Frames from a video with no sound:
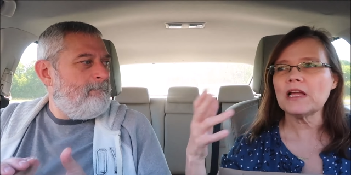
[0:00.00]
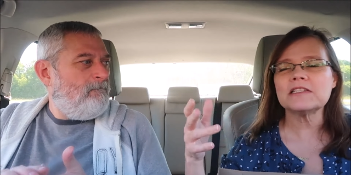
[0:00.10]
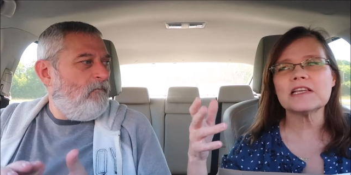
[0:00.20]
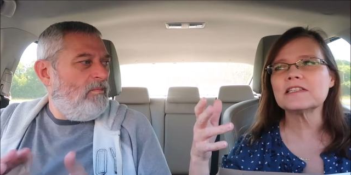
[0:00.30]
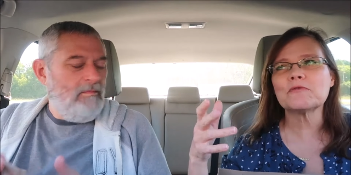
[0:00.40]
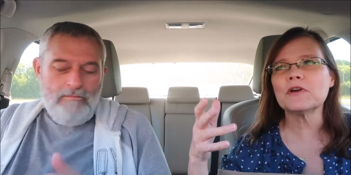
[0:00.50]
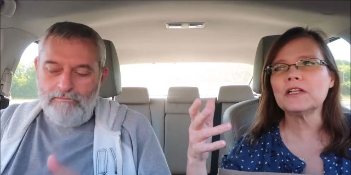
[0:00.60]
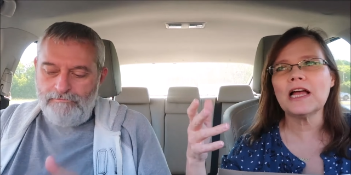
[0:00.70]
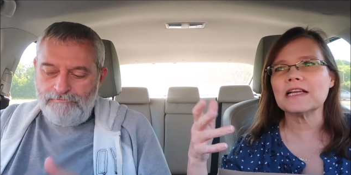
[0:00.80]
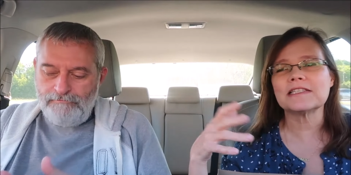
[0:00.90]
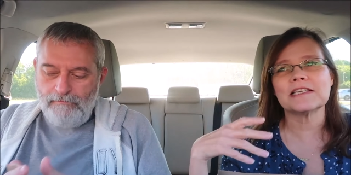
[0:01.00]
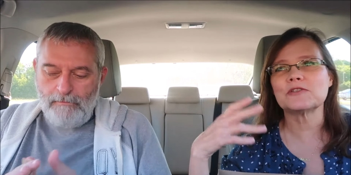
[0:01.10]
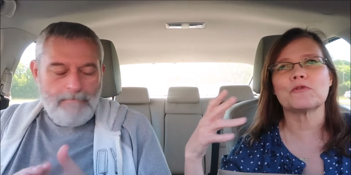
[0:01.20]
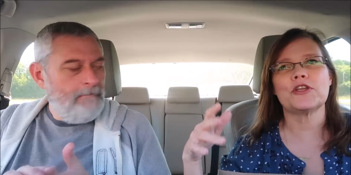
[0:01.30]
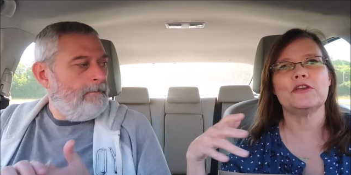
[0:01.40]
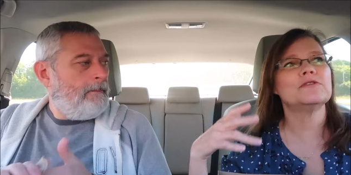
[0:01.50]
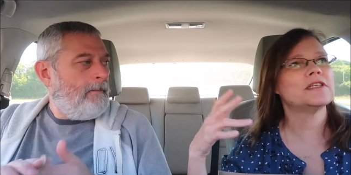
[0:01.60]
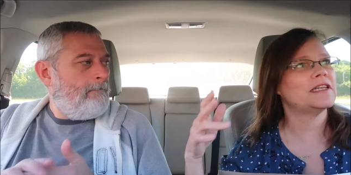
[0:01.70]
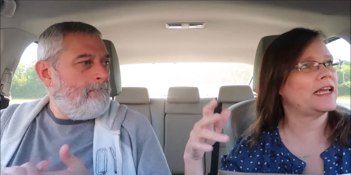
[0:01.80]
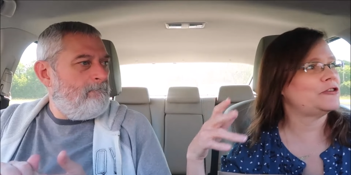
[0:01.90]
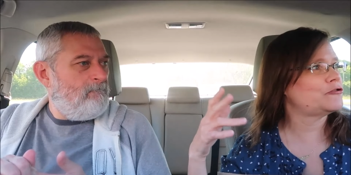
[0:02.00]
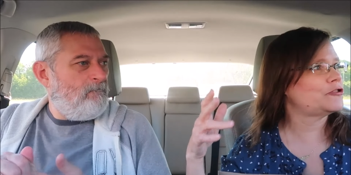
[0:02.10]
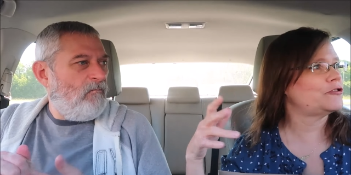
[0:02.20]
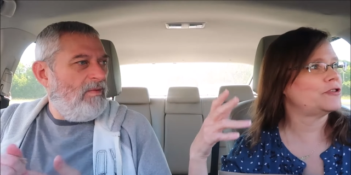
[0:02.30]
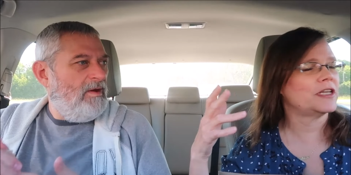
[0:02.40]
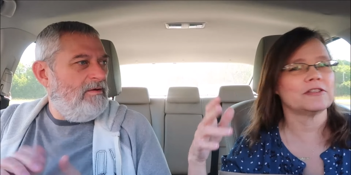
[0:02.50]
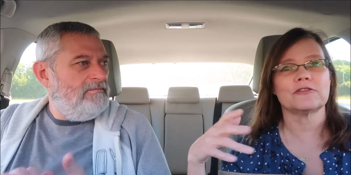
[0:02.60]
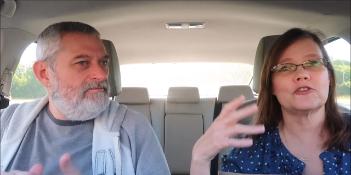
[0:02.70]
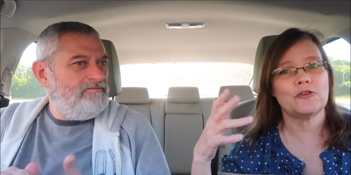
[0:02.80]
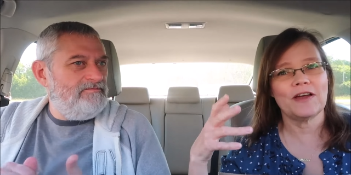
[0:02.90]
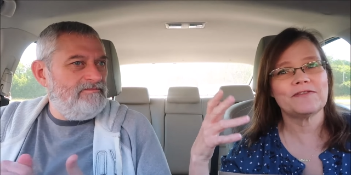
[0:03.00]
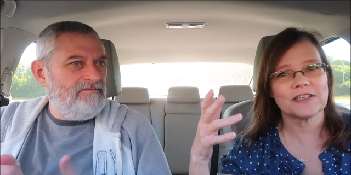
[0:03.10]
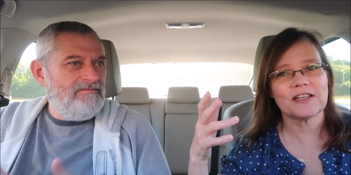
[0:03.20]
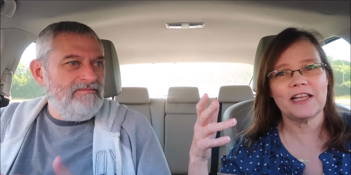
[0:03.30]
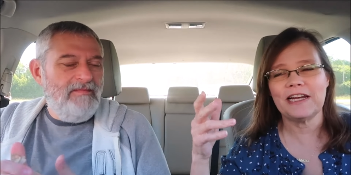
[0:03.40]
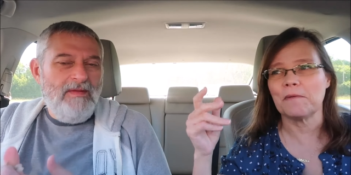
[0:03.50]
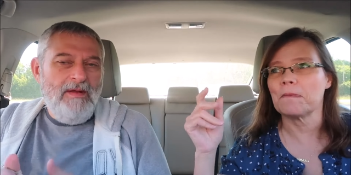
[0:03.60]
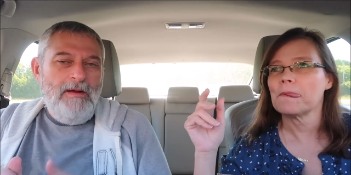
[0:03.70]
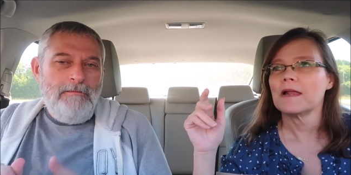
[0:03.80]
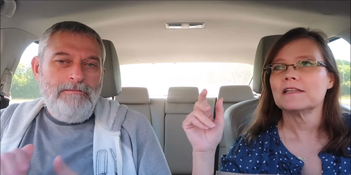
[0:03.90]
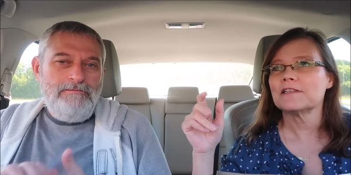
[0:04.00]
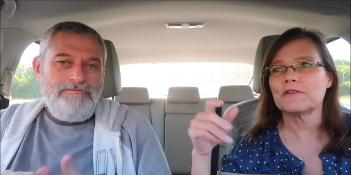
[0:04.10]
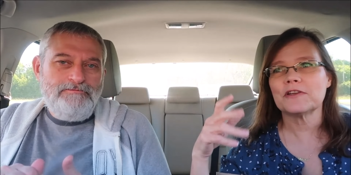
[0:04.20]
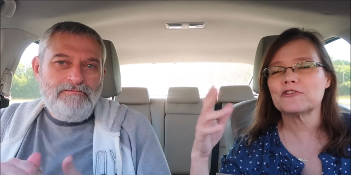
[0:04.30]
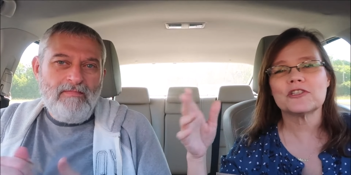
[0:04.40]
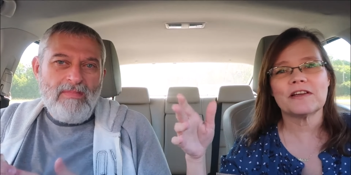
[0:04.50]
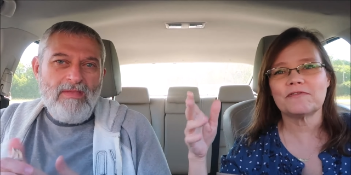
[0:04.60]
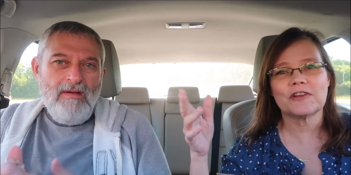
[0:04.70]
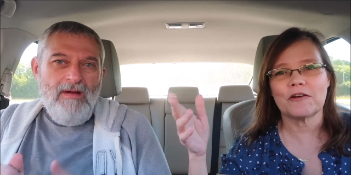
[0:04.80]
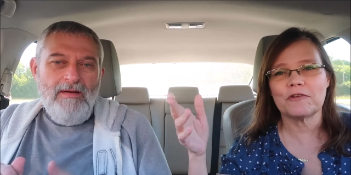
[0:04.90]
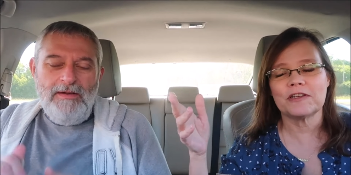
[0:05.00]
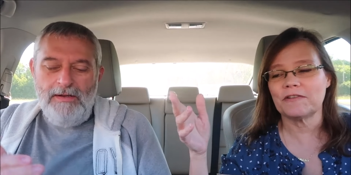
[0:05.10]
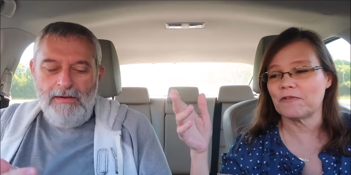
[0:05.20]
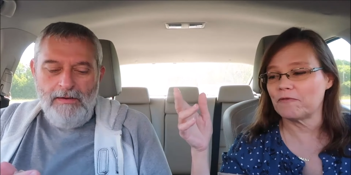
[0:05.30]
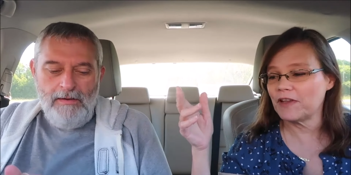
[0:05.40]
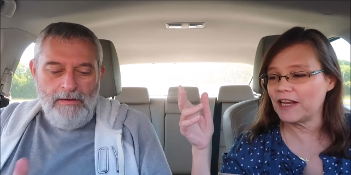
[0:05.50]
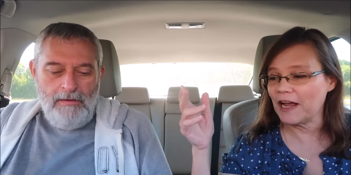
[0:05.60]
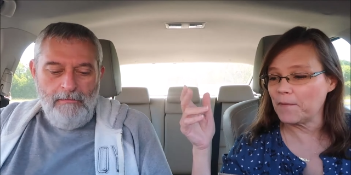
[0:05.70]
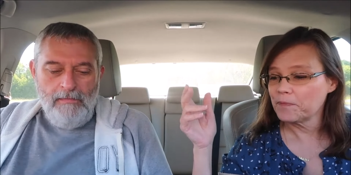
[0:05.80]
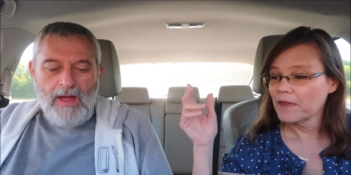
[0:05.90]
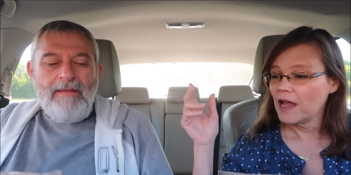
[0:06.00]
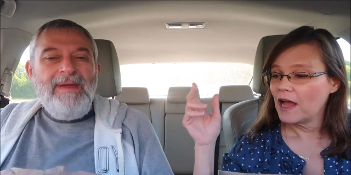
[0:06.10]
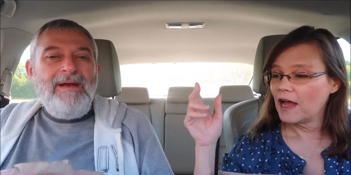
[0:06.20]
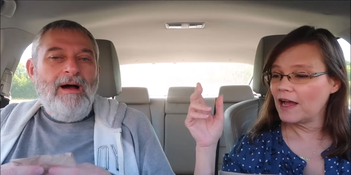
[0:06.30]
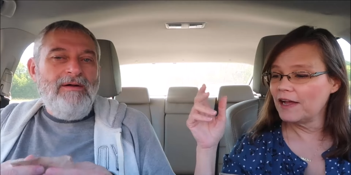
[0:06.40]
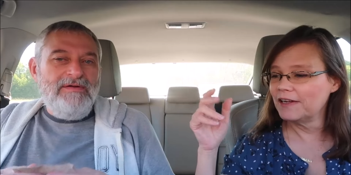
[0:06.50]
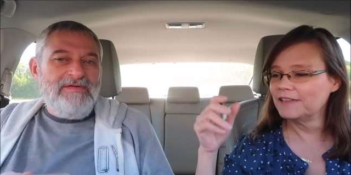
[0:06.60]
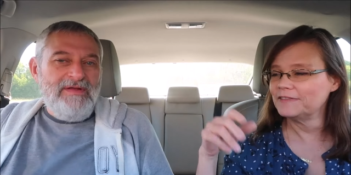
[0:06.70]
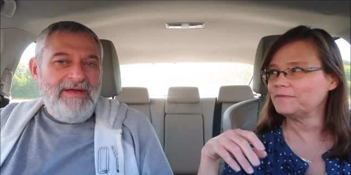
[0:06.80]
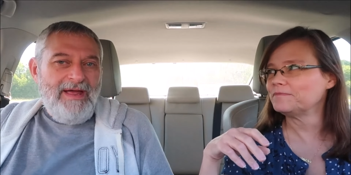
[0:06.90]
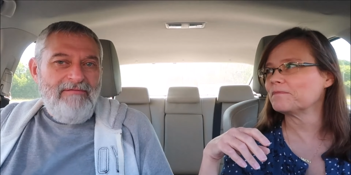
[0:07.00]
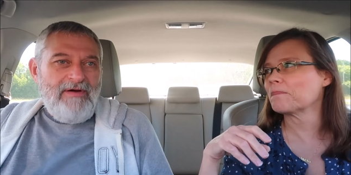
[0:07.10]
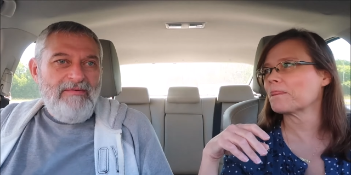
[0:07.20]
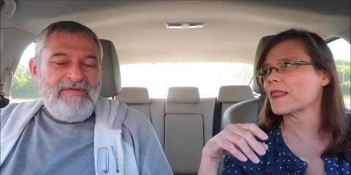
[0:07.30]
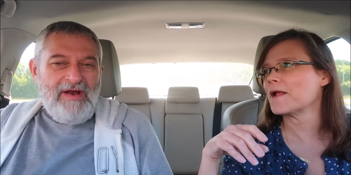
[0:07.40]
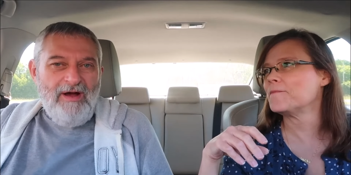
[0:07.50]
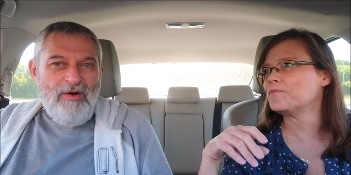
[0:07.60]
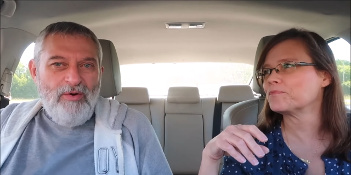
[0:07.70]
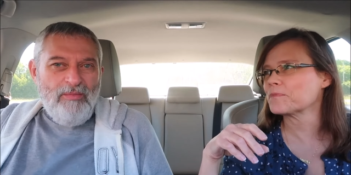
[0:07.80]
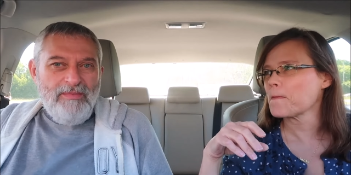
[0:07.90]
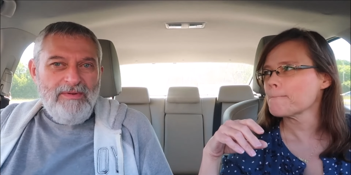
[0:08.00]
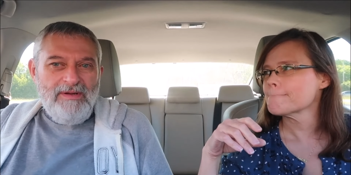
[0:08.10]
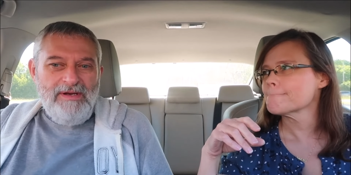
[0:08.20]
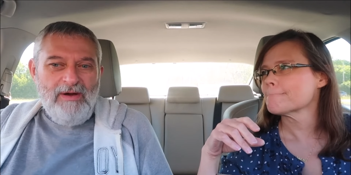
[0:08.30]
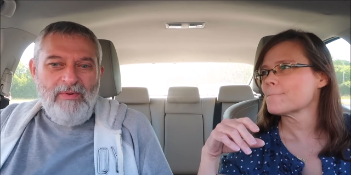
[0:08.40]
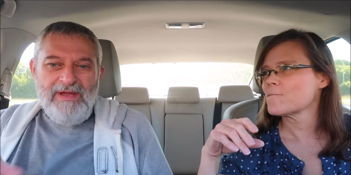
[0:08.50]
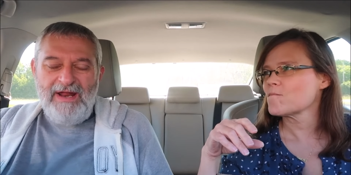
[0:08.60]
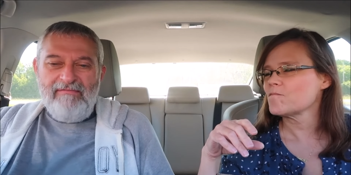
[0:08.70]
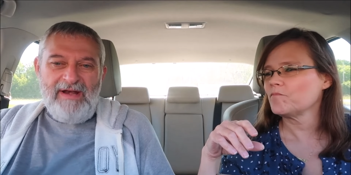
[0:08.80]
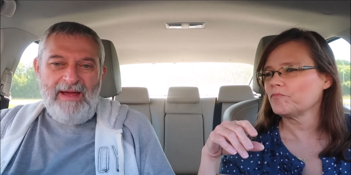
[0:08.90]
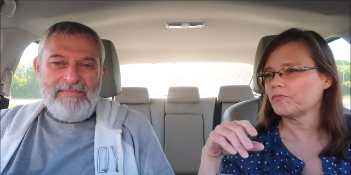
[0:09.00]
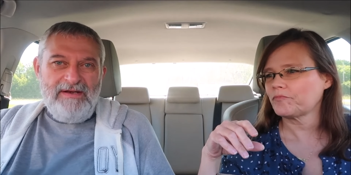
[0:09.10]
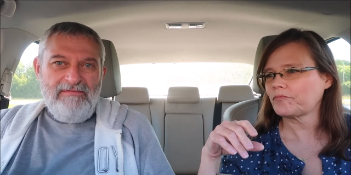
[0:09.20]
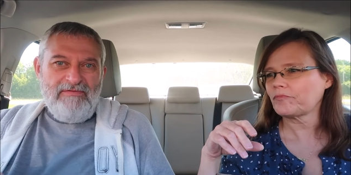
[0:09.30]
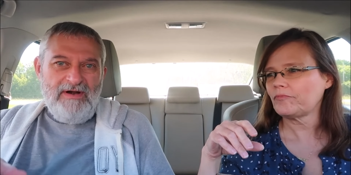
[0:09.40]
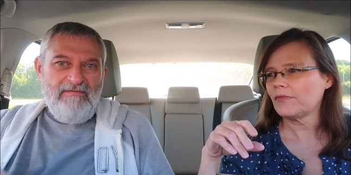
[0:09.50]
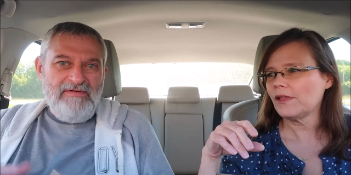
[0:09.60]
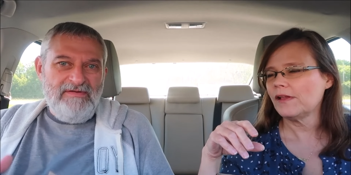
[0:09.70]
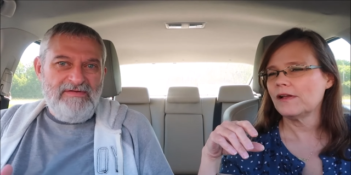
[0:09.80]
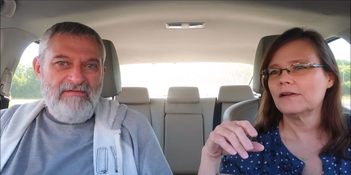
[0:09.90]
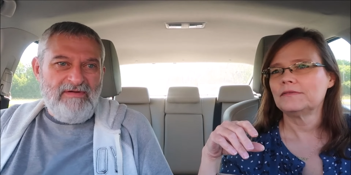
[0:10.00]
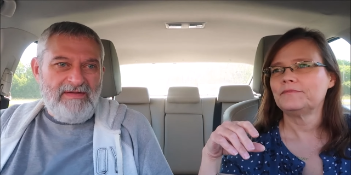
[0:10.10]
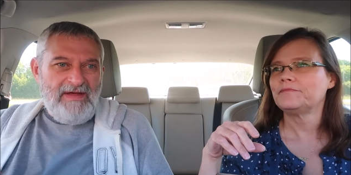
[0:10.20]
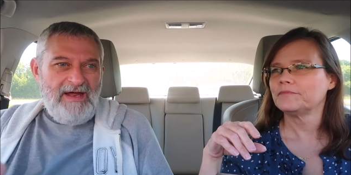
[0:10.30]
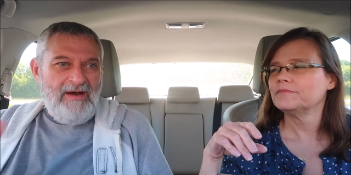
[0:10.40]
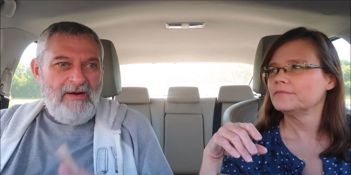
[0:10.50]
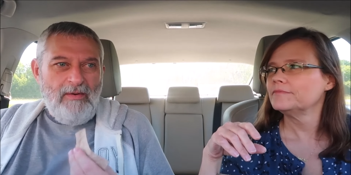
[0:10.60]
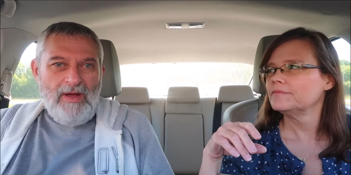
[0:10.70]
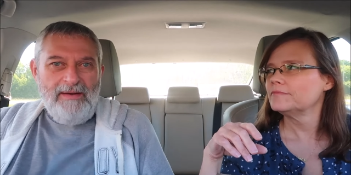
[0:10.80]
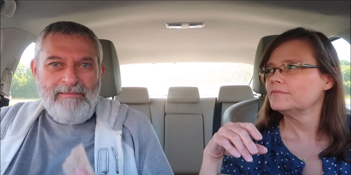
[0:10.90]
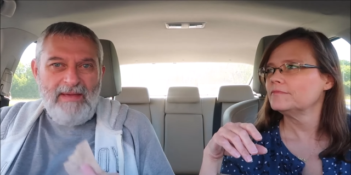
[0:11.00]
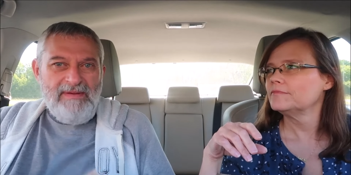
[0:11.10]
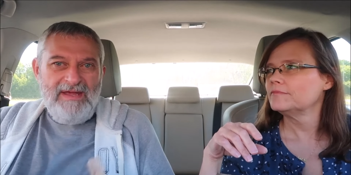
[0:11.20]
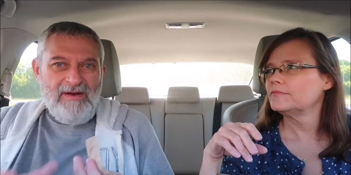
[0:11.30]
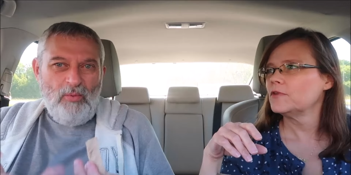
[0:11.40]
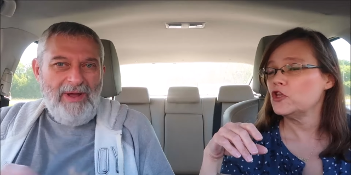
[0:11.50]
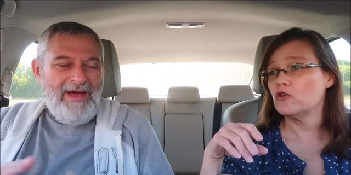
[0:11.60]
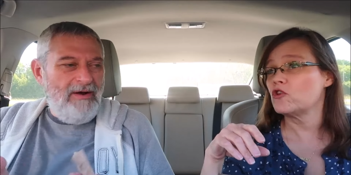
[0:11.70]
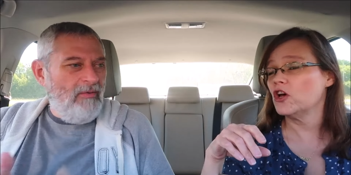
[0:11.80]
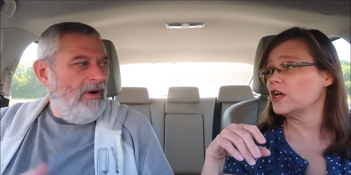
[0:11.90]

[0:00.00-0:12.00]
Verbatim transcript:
Speaker 1: doesn't realize since we're using nature's utensils, you have to clean them. So they'll just have to go to a different video.
Speaker 2: I mean, honestly, if I was at home, you know, we could have a napkin in front of us and stuff like that, and, uh, and maybe get it wet could,